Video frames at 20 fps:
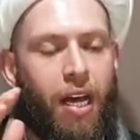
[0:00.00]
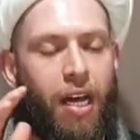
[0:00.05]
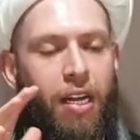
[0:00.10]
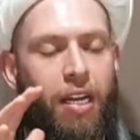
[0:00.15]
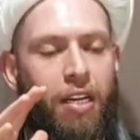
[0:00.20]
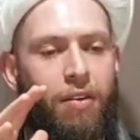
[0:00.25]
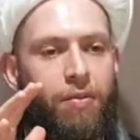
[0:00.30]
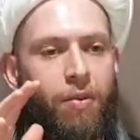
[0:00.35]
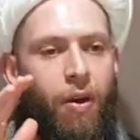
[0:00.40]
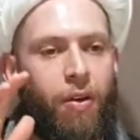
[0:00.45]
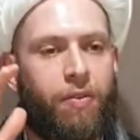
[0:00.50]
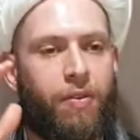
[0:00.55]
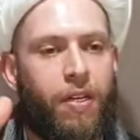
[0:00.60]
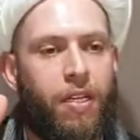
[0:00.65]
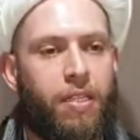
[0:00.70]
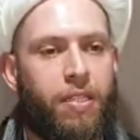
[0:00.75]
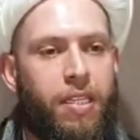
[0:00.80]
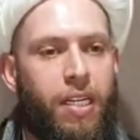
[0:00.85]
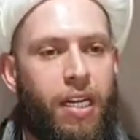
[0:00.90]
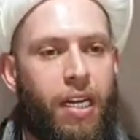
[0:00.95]
that level of
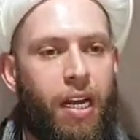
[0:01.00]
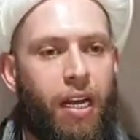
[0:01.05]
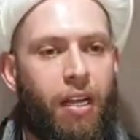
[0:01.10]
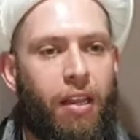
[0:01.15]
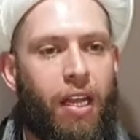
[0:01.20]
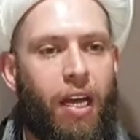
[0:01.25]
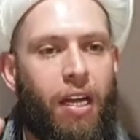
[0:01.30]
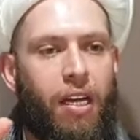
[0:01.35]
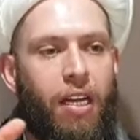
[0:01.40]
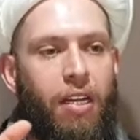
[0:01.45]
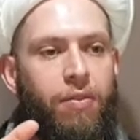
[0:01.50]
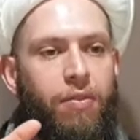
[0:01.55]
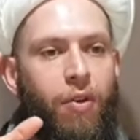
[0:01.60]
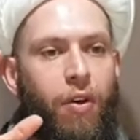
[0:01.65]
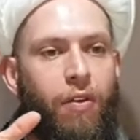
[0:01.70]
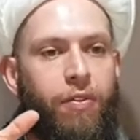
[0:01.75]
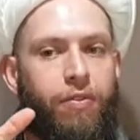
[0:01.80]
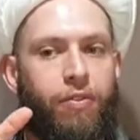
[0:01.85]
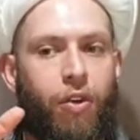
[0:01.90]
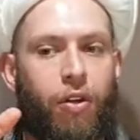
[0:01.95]
intellect, that
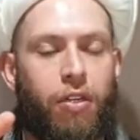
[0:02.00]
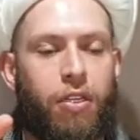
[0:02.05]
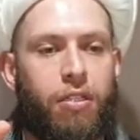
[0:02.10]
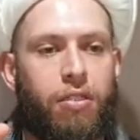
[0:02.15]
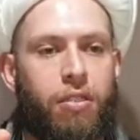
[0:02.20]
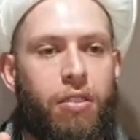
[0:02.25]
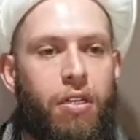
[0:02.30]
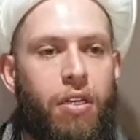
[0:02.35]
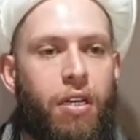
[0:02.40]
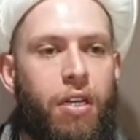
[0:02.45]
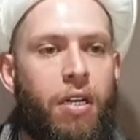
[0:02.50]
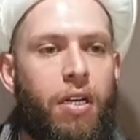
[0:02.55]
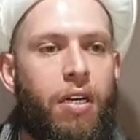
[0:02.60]
level of knowledge,